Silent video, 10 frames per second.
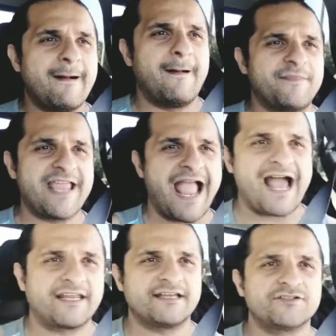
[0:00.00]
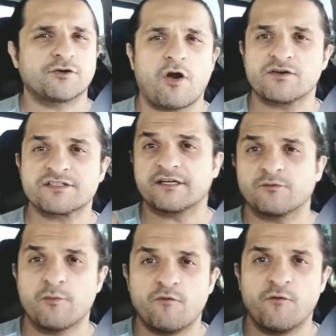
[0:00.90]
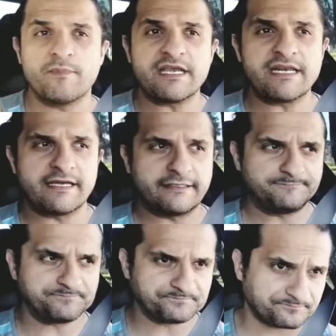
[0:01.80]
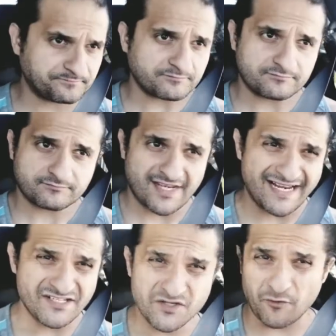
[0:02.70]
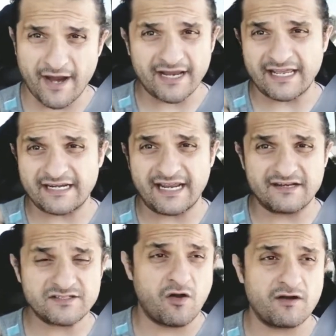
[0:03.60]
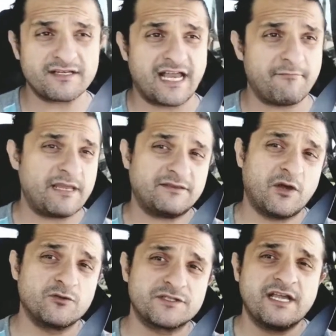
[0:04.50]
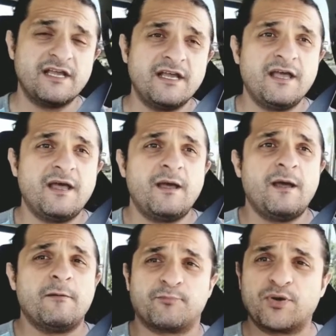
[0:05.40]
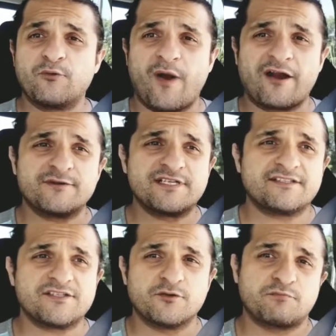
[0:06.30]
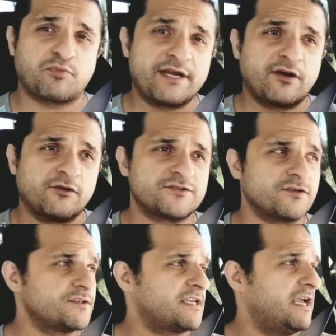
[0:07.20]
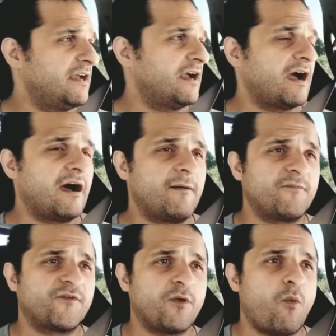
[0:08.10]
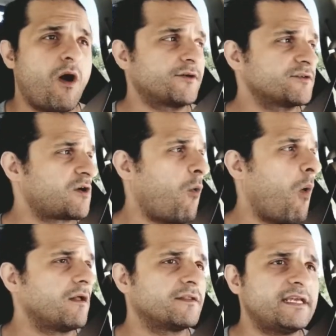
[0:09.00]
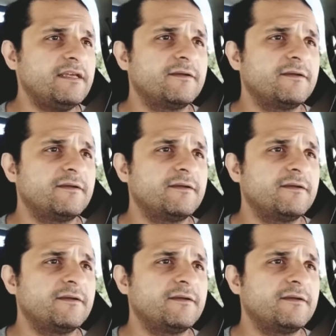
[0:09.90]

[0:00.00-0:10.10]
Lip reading: the AdEdge, or arsenic removal media, is great, and as long as I meet those prerequisites, those precursors for the water's quality,